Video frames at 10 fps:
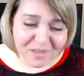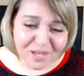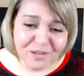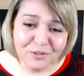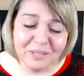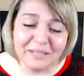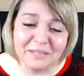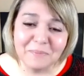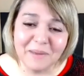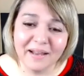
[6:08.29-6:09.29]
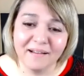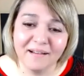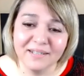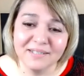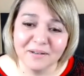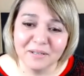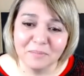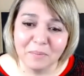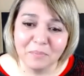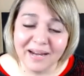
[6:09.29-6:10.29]
a few years back, I started
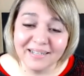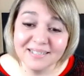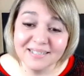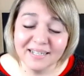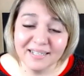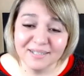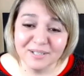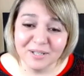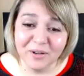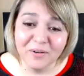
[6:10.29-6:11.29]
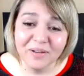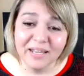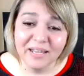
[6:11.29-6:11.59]
my practice 10 years ago,